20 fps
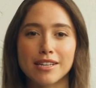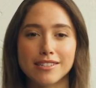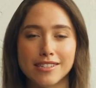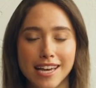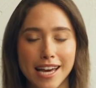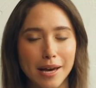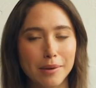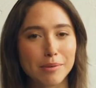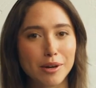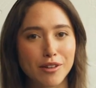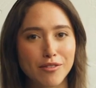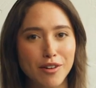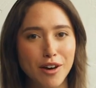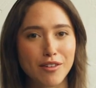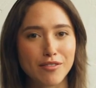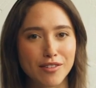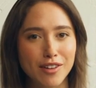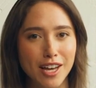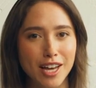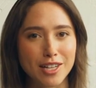the email
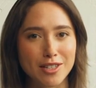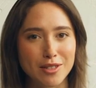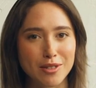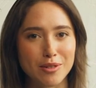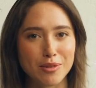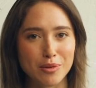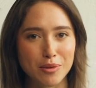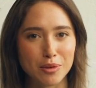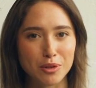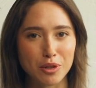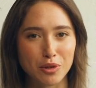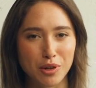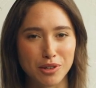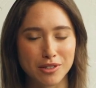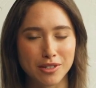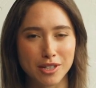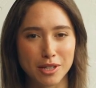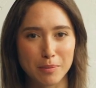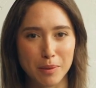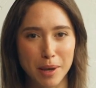verification tool
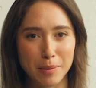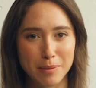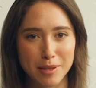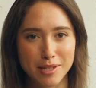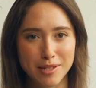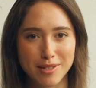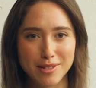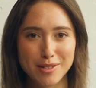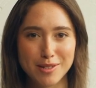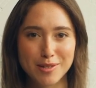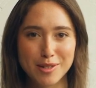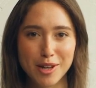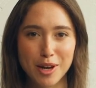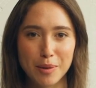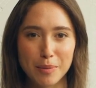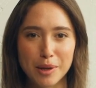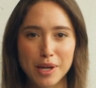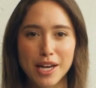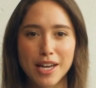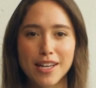trusted by businesses
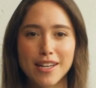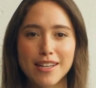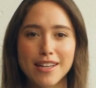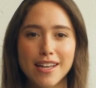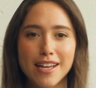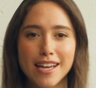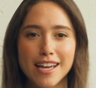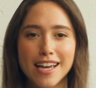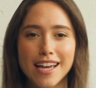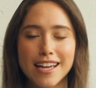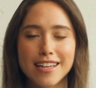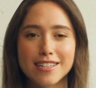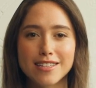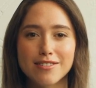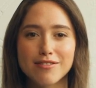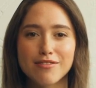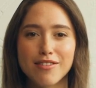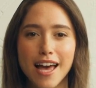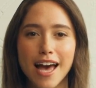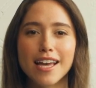globally. It's
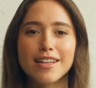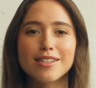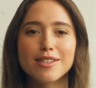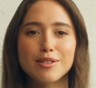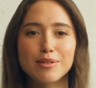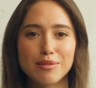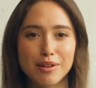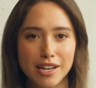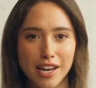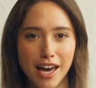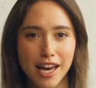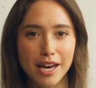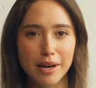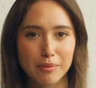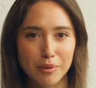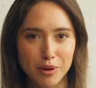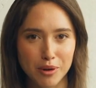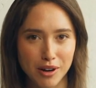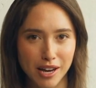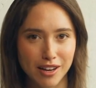fast,
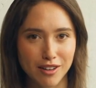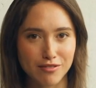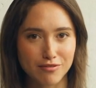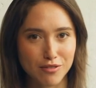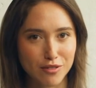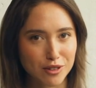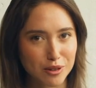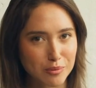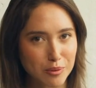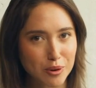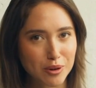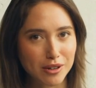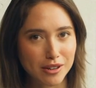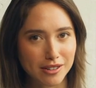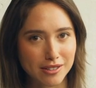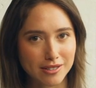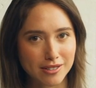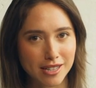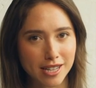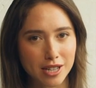reliable, and affordable,
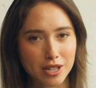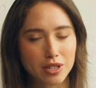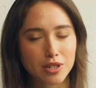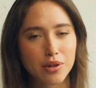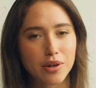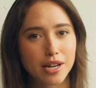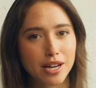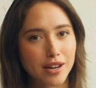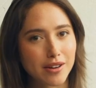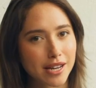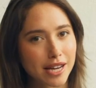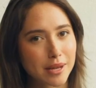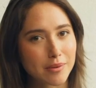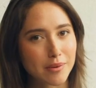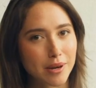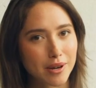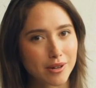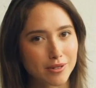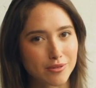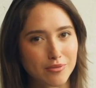ensuring your
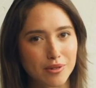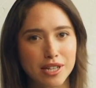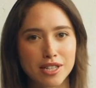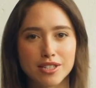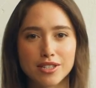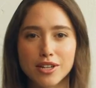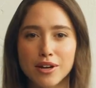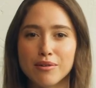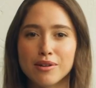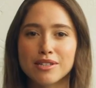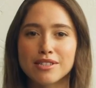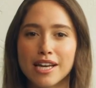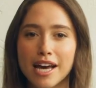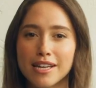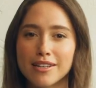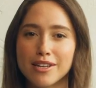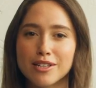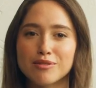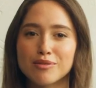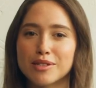emails reach their
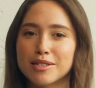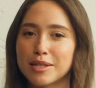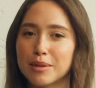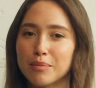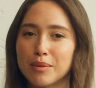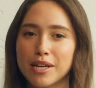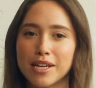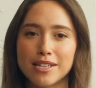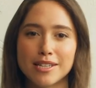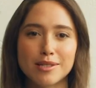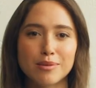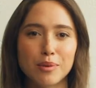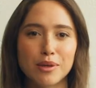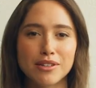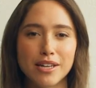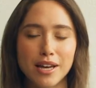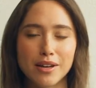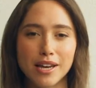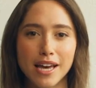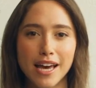intended recipients
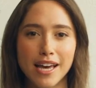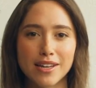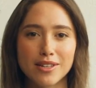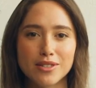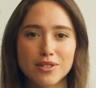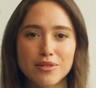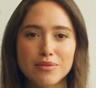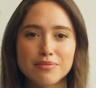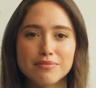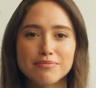without a hitch.